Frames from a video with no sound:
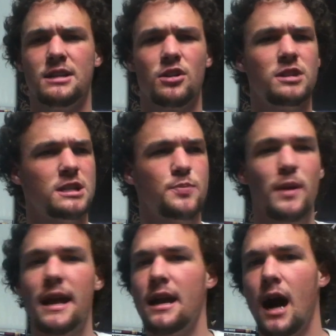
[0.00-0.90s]
It starts
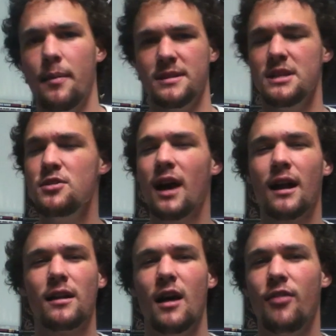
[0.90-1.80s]
explaining hobbits, and you
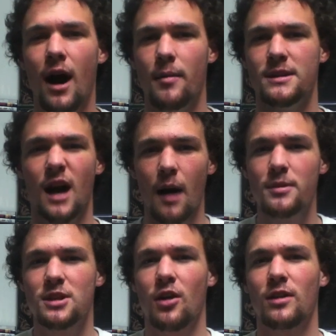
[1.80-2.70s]
gotta love hobbits.
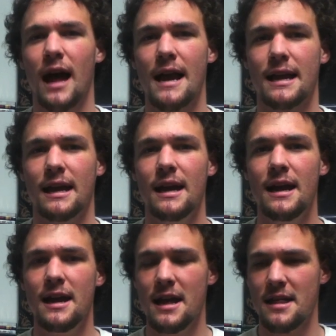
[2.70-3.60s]
Hobbits are like
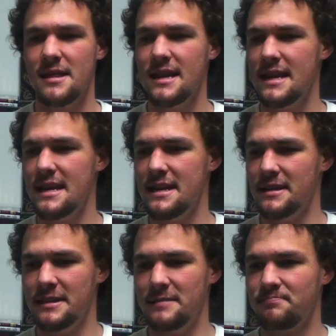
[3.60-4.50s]
the